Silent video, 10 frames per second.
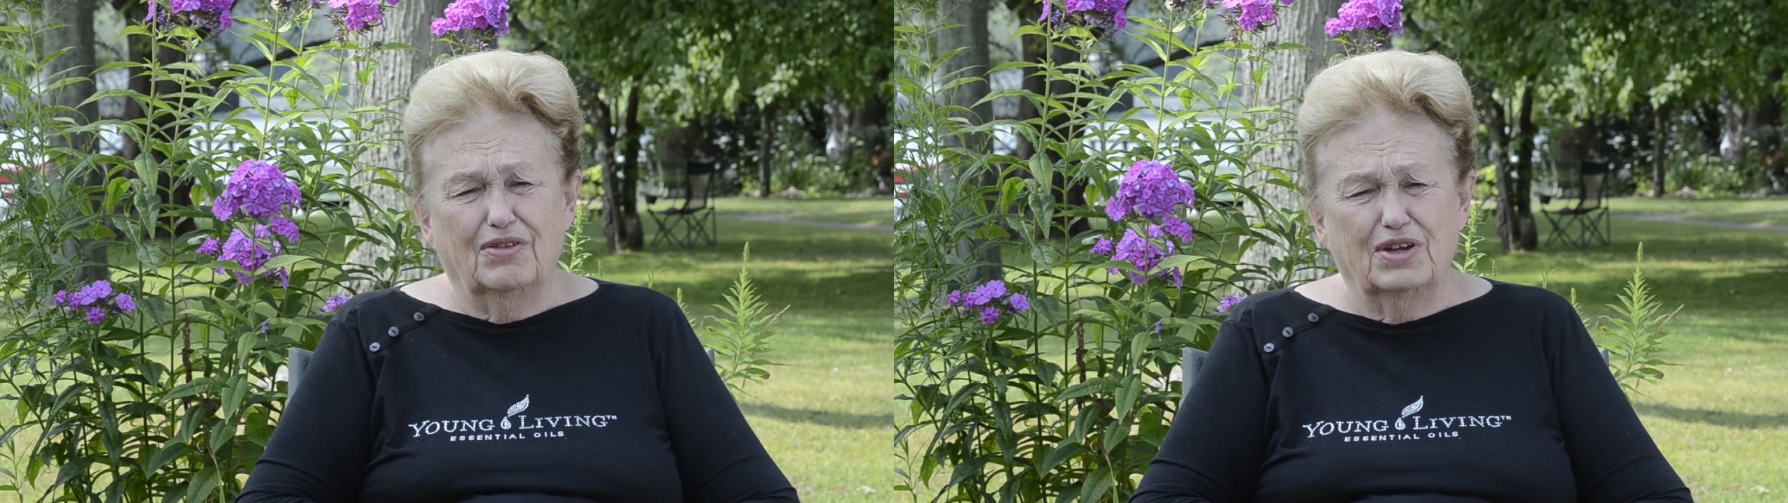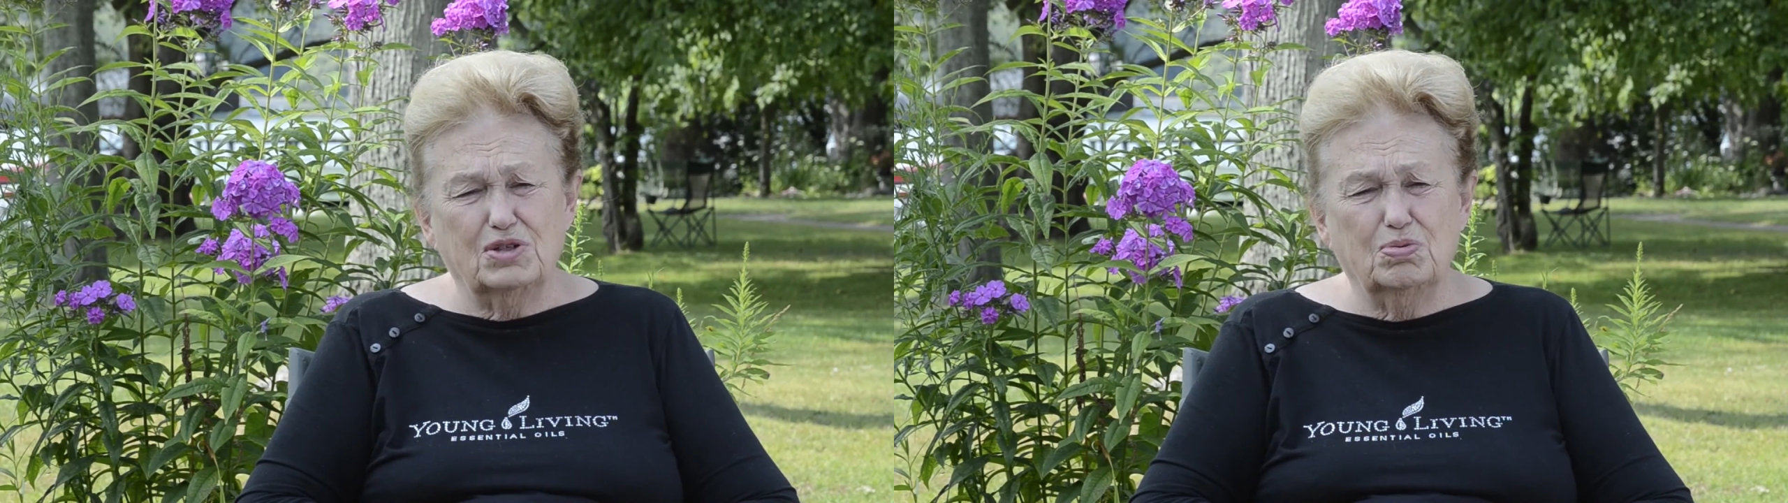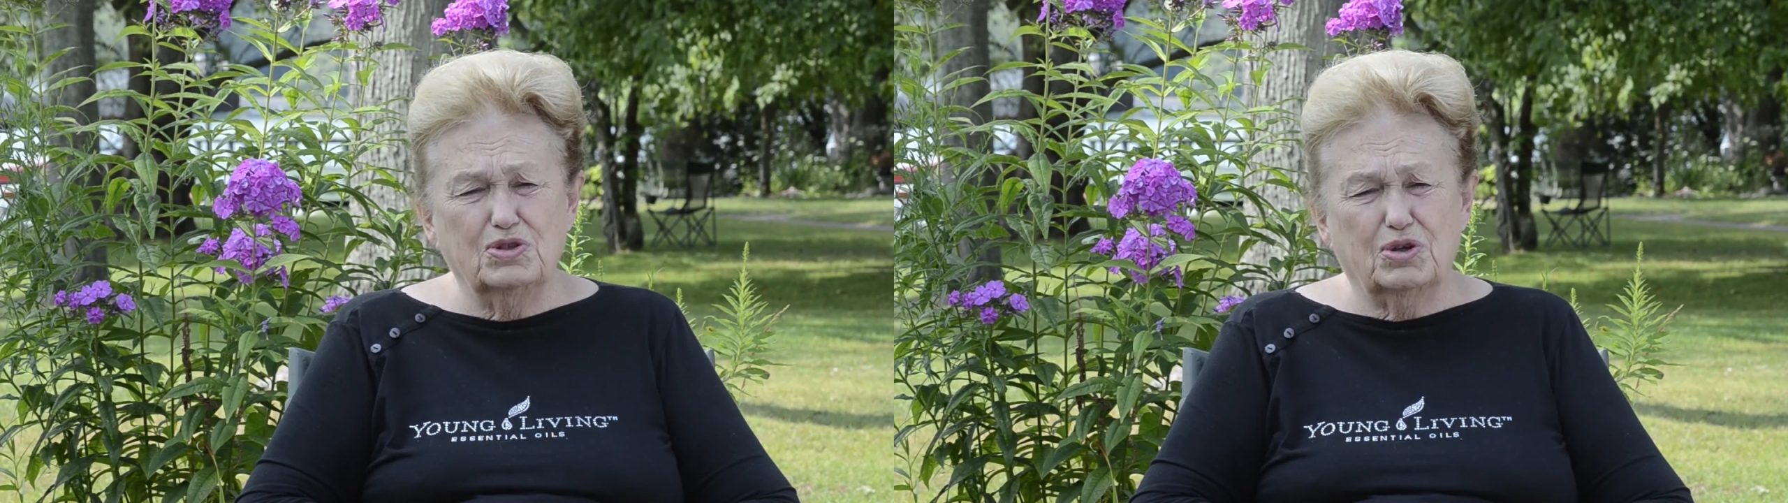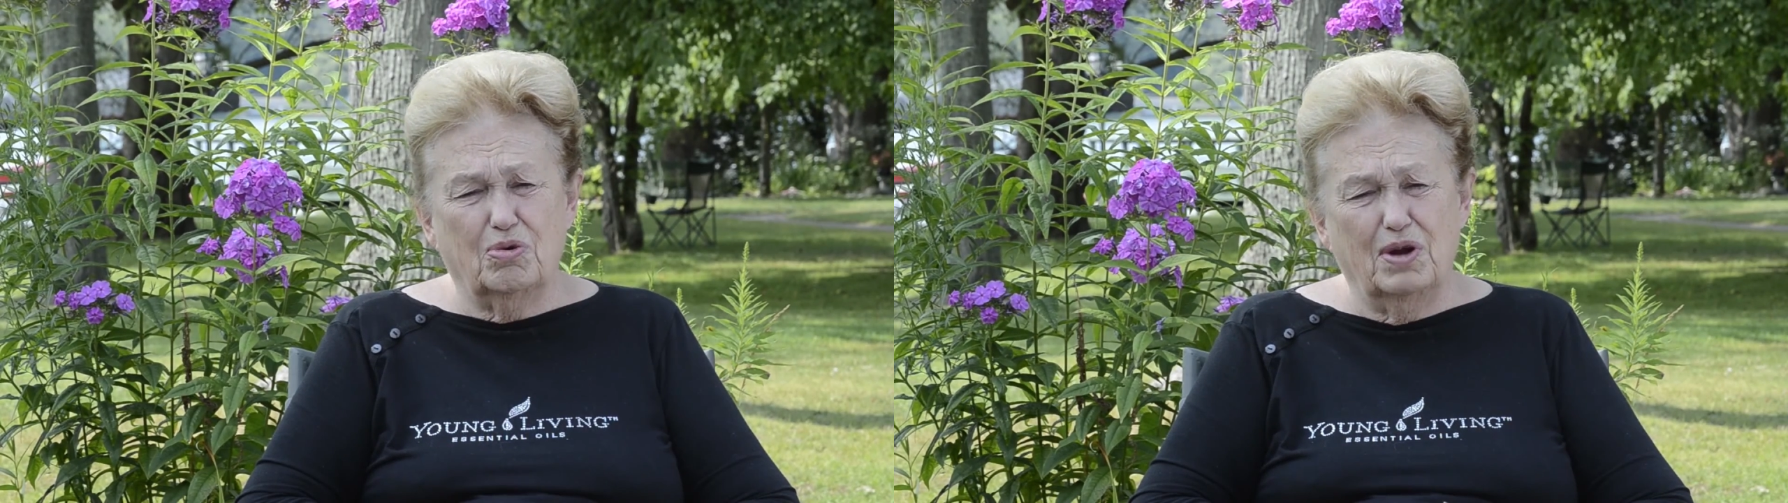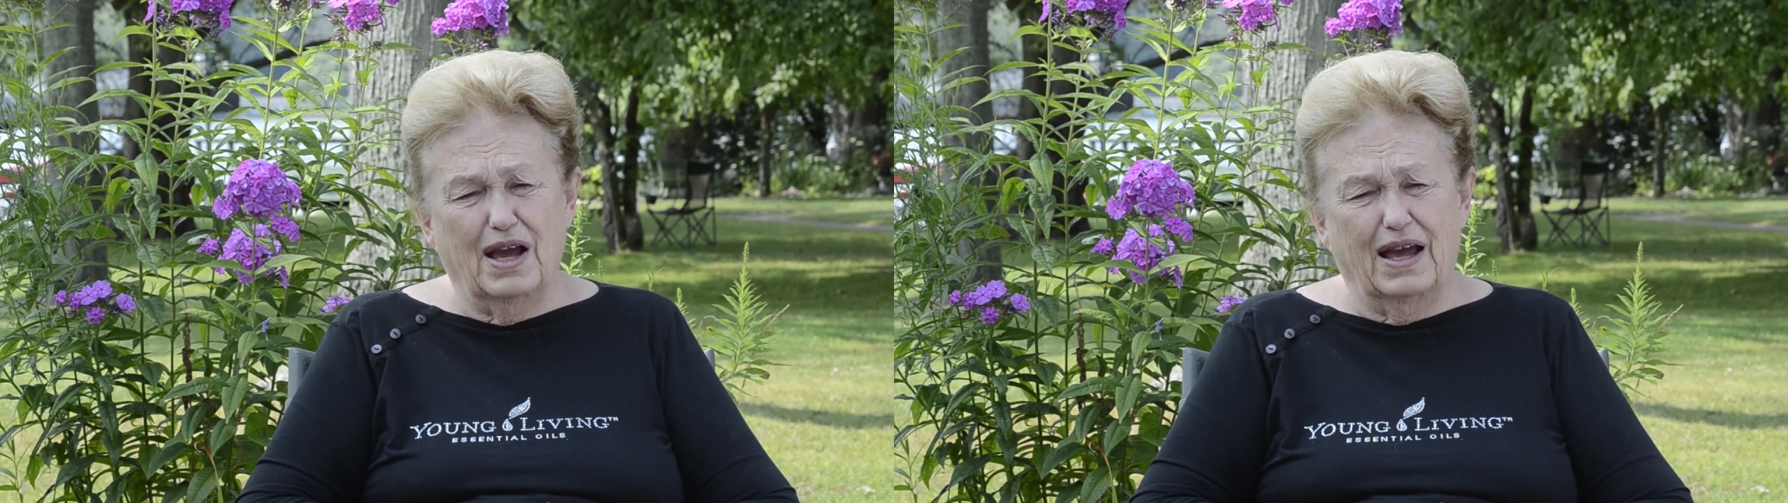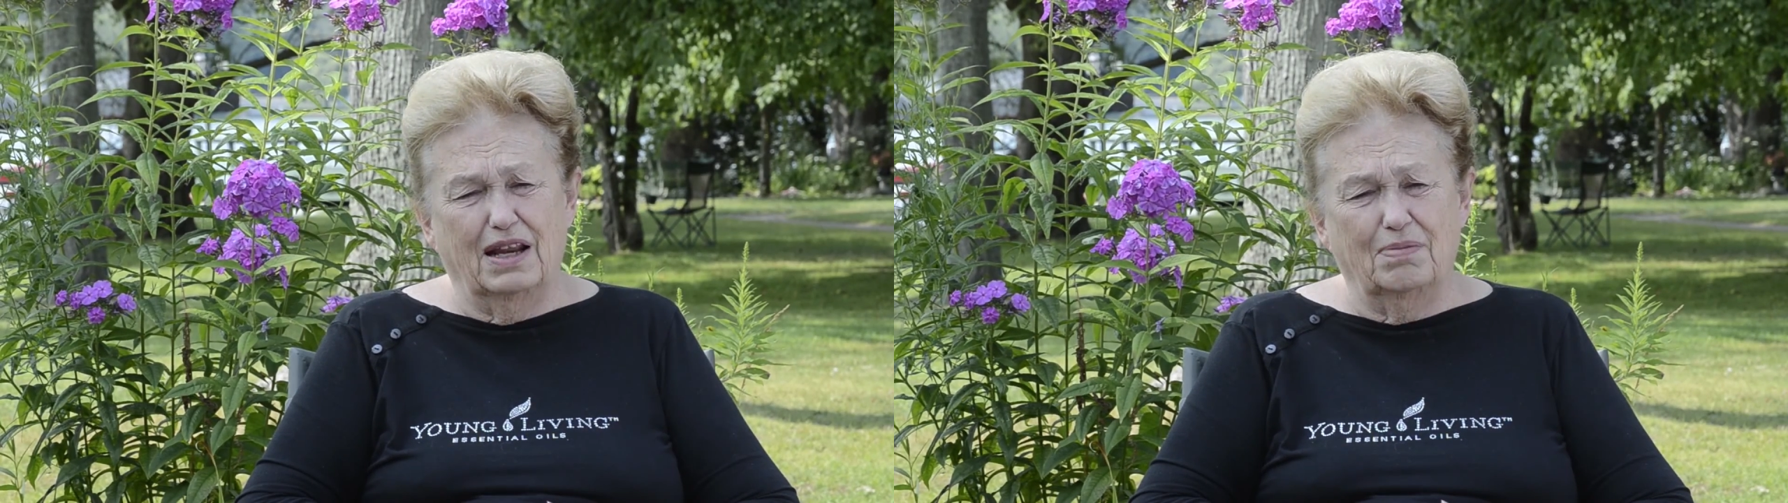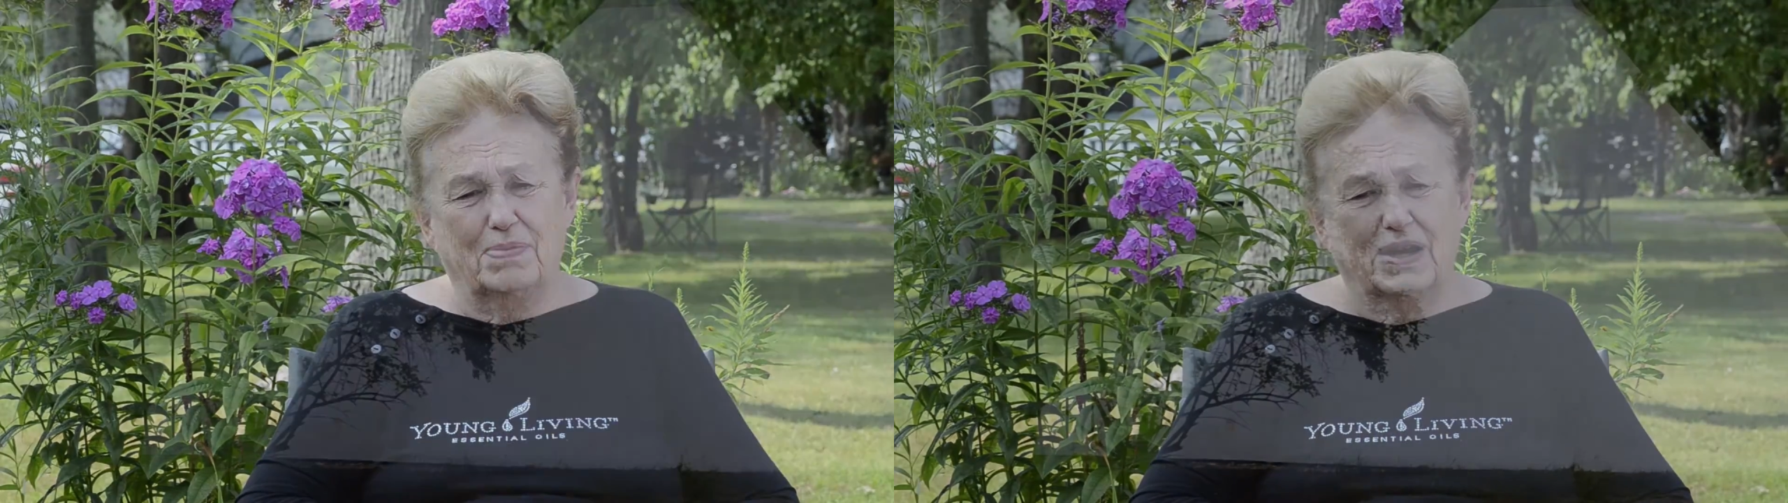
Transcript: This was created